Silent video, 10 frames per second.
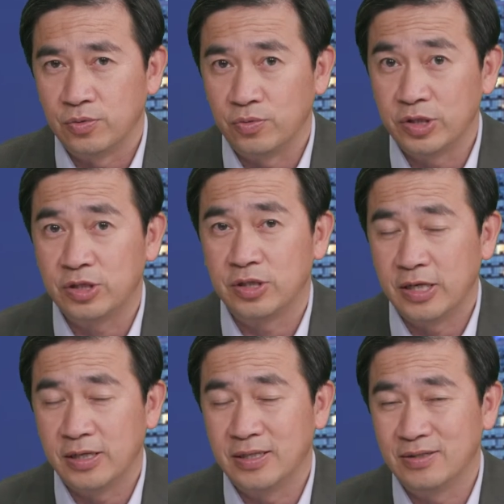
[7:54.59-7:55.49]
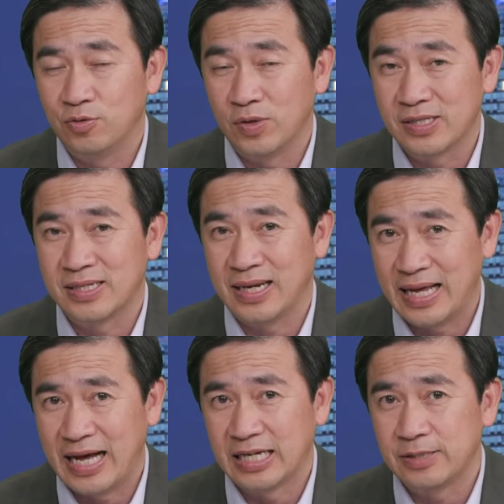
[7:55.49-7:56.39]
which was
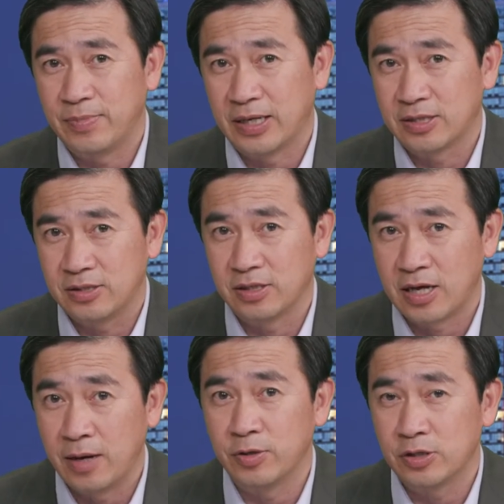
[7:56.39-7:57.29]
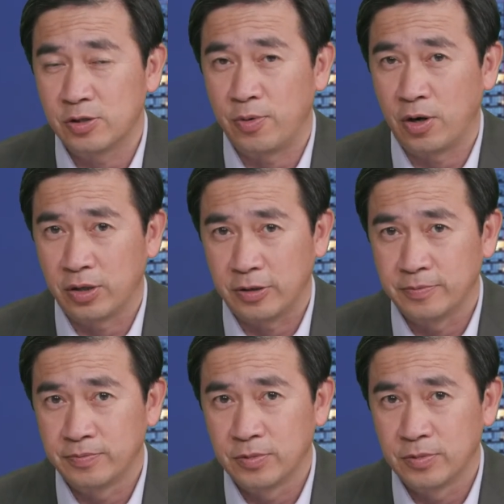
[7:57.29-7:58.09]
led by the Communist Party.